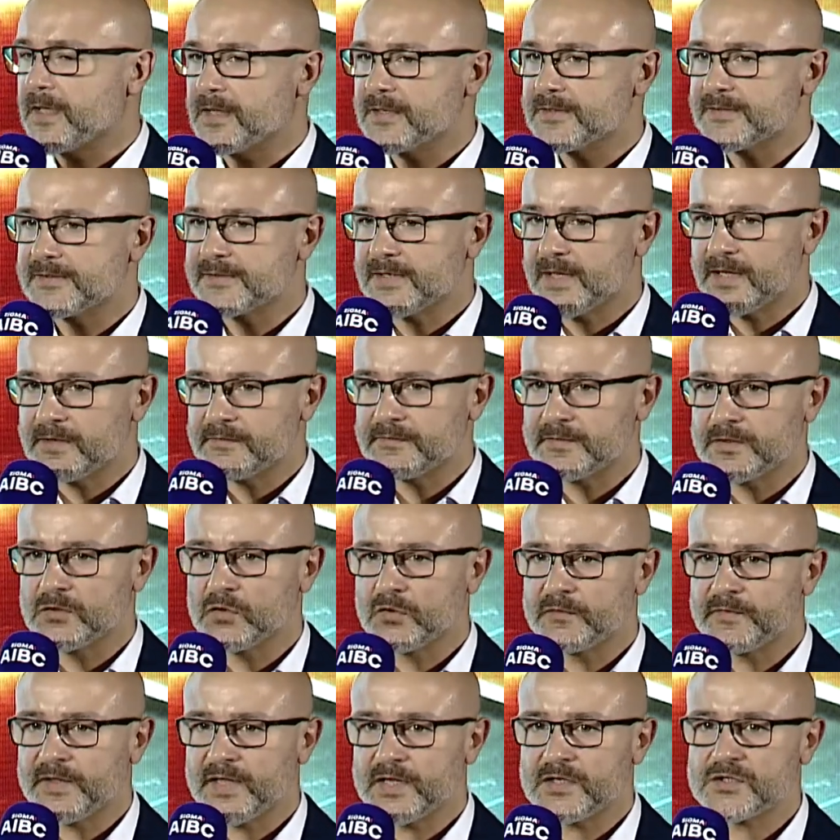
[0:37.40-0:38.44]
safe
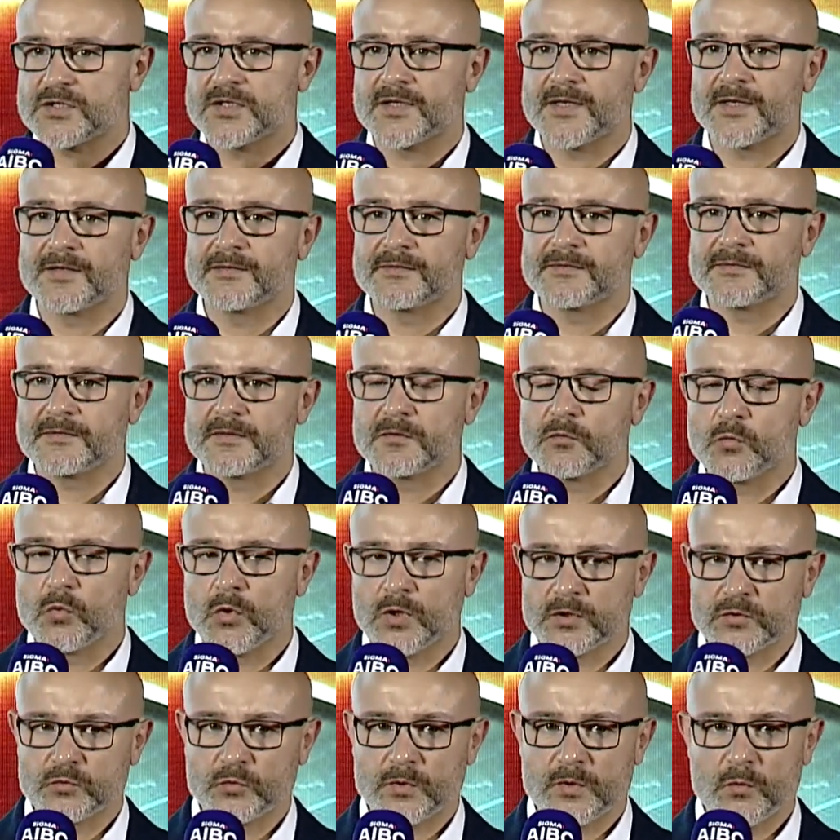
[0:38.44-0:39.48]
innovation and
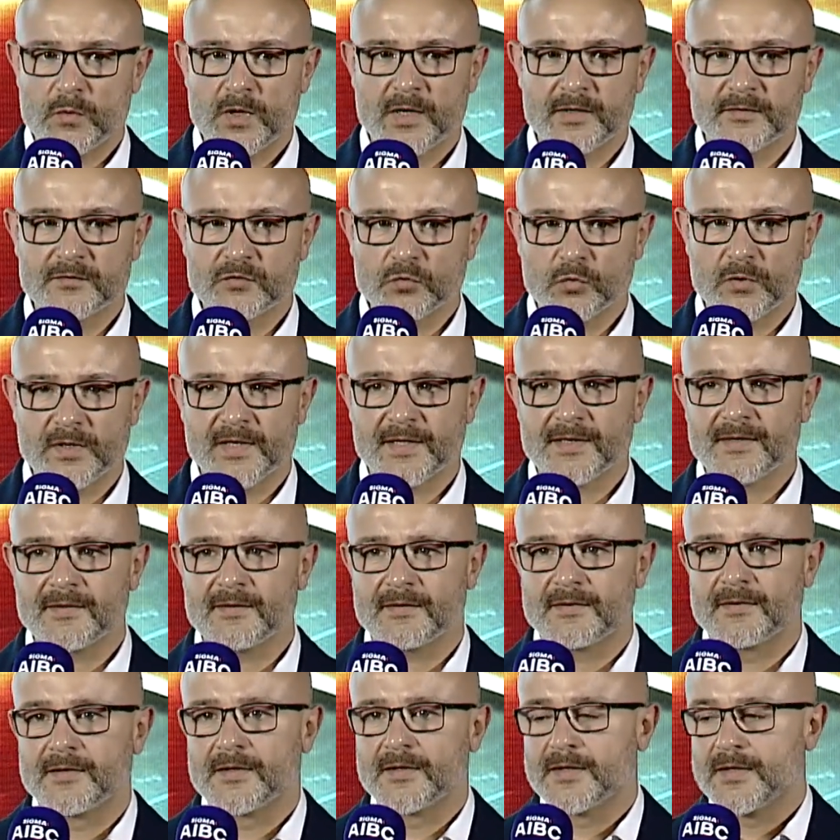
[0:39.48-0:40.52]
what we were doing
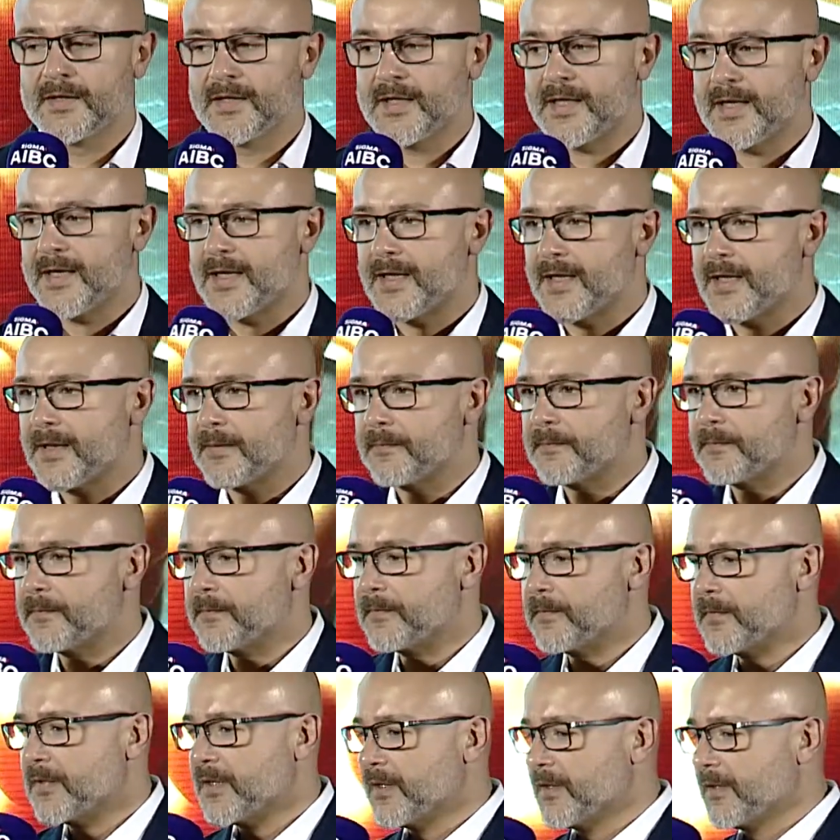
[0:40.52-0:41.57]

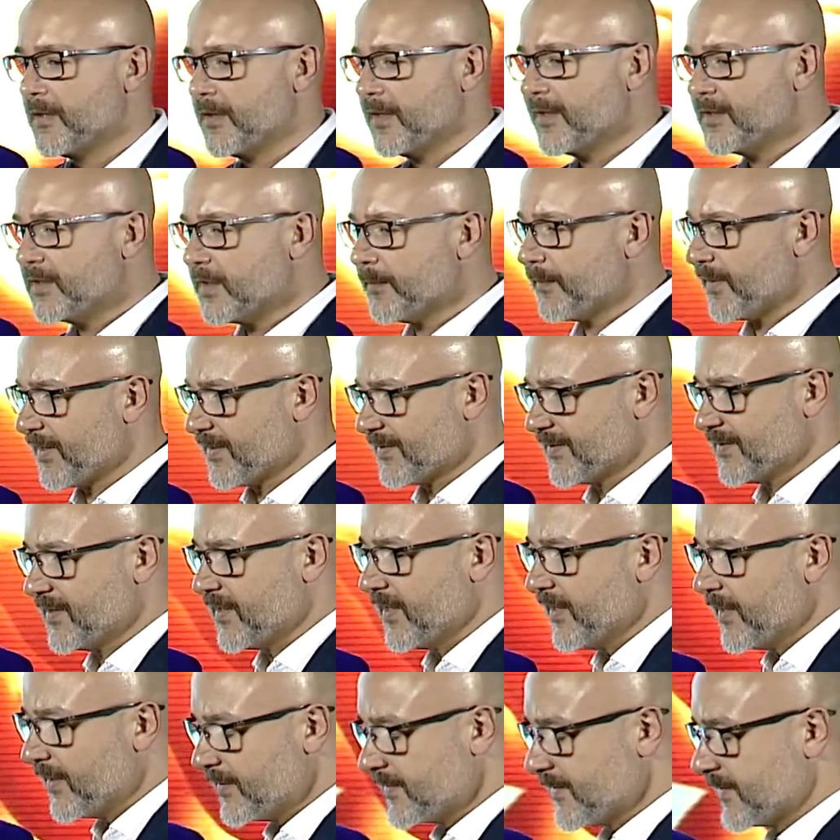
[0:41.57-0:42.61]
in the past
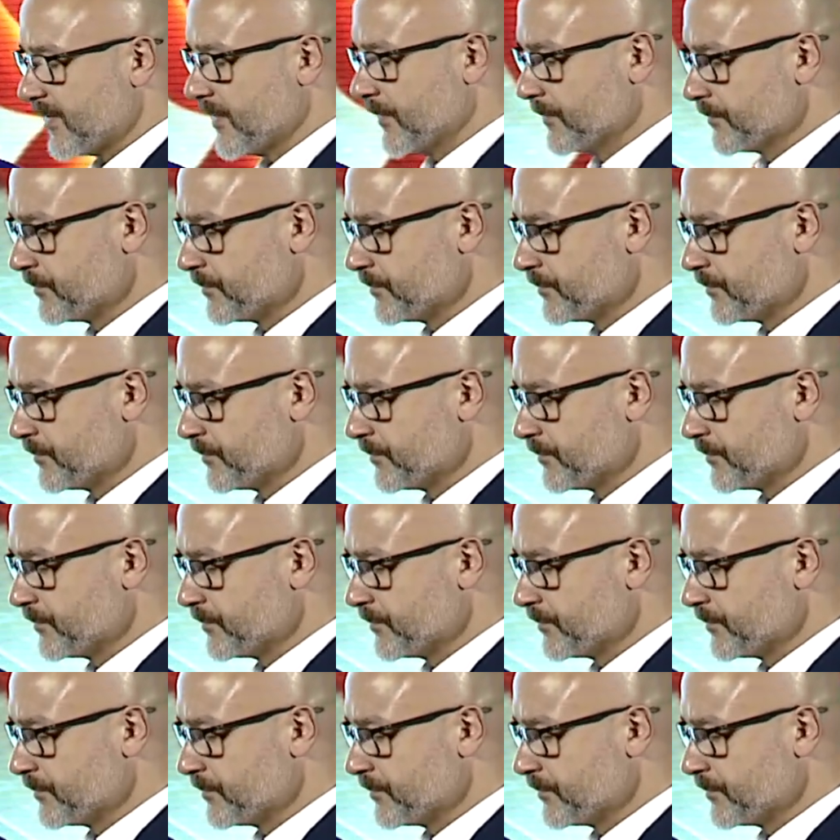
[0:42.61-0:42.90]
years